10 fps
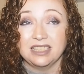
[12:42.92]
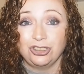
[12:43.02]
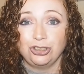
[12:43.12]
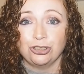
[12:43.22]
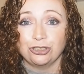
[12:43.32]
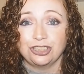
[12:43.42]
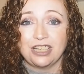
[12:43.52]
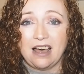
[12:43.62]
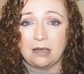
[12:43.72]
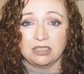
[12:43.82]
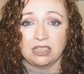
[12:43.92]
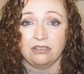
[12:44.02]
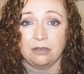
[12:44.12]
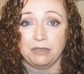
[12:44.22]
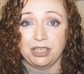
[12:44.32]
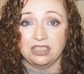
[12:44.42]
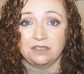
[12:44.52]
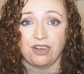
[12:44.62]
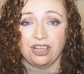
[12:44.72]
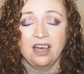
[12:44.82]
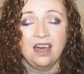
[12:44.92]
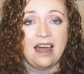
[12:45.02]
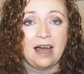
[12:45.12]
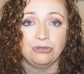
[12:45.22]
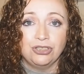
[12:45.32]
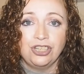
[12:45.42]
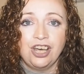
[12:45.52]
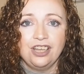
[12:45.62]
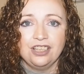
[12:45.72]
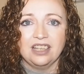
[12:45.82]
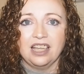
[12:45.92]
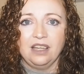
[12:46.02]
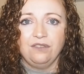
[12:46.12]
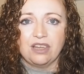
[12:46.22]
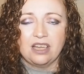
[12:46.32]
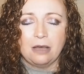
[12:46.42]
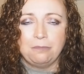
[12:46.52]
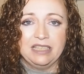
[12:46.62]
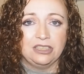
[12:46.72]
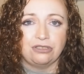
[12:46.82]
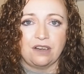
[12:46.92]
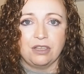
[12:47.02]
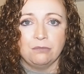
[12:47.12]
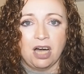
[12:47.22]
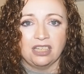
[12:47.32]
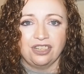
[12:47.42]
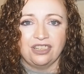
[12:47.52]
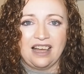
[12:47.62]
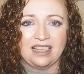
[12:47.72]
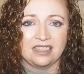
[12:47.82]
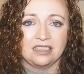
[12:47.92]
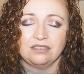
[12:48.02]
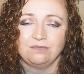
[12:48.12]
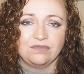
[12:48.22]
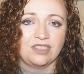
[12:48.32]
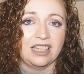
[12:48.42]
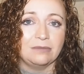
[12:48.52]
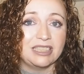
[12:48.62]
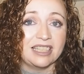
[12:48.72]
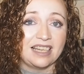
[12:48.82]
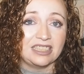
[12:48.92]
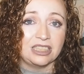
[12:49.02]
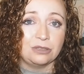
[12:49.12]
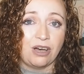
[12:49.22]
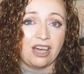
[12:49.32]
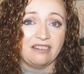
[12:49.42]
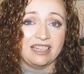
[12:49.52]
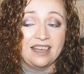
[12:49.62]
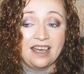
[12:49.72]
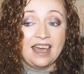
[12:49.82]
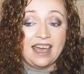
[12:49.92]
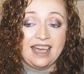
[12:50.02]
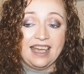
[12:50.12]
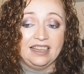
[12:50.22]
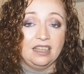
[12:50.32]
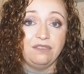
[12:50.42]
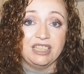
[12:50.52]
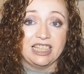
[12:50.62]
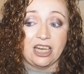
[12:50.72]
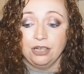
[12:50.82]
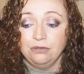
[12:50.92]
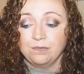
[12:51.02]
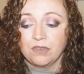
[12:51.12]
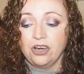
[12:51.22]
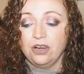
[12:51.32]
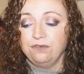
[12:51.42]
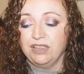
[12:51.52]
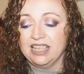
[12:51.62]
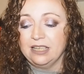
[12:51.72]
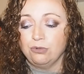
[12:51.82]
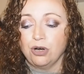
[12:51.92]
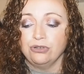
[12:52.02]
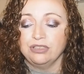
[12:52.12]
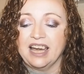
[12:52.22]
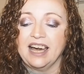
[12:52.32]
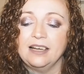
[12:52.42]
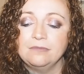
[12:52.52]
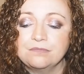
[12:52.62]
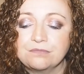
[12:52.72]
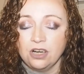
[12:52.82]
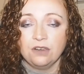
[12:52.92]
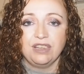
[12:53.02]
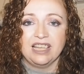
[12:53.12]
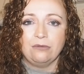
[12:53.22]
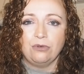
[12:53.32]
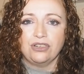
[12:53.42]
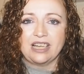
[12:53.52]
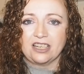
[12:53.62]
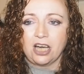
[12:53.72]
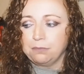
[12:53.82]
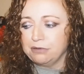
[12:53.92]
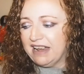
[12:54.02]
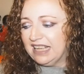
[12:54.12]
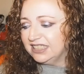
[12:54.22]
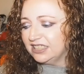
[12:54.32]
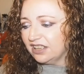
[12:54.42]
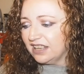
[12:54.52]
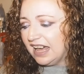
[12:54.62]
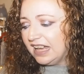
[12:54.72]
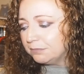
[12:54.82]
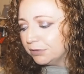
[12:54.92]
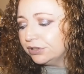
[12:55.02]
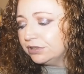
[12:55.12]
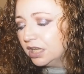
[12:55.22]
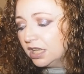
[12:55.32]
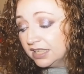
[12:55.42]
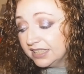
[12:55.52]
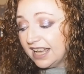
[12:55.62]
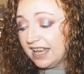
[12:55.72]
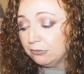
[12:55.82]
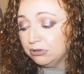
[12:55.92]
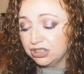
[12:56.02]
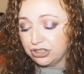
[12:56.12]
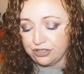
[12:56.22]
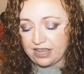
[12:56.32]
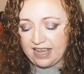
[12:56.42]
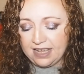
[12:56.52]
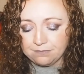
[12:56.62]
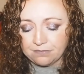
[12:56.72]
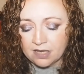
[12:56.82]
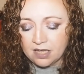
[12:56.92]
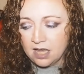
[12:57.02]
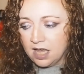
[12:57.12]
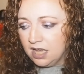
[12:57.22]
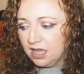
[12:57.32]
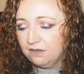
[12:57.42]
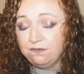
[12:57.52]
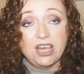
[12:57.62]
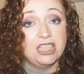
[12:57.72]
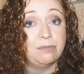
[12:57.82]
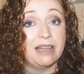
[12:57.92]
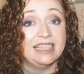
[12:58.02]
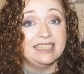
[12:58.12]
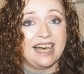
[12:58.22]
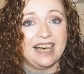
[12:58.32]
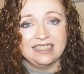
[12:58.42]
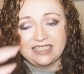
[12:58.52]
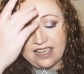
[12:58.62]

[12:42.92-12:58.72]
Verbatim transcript: just absolutely beautiful. I'm going to leave a picture of the model and the lipstick that she's wearing in the video. Hopefully it won't get hopefully I won't get copyrighted on that, but yeah, I will do that. First place, guys.